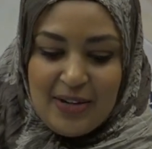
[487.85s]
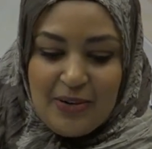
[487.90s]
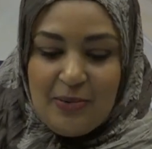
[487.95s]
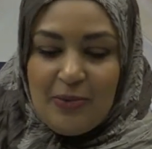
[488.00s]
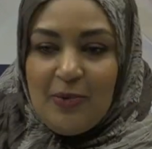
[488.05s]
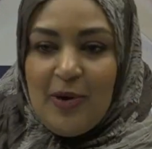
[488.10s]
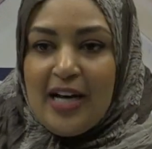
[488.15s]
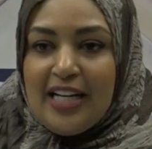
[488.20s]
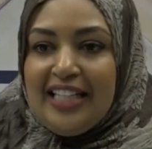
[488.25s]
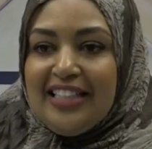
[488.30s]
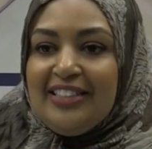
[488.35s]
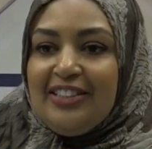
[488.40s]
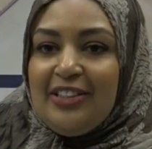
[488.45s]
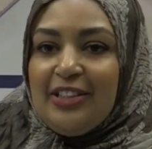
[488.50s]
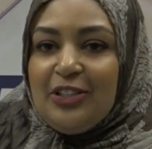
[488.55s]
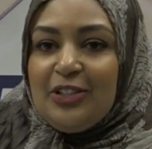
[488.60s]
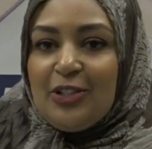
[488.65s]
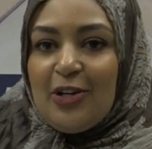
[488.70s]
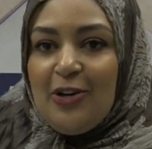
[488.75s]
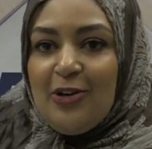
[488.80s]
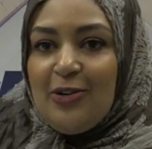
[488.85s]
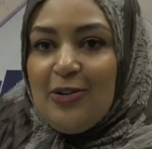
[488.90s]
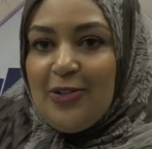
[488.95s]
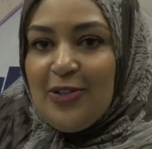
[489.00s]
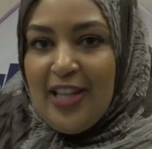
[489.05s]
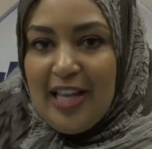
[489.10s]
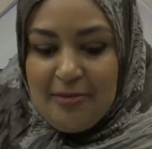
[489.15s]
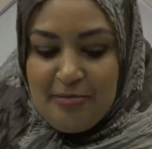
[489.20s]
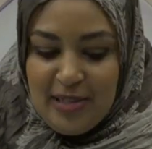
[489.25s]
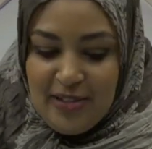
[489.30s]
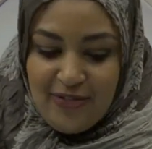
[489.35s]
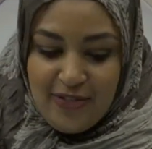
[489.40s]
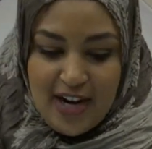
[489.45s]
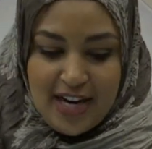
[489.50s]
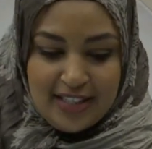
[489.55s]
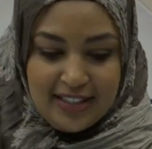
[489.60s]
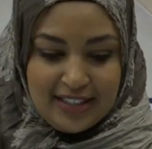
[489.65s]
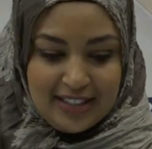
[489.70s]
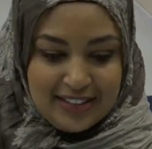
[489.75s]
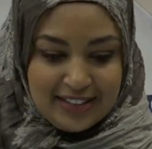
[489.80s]
Wanting to control who they
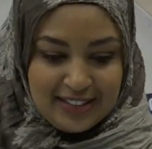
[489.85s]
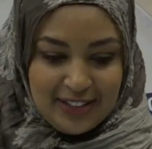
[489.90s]
befriend.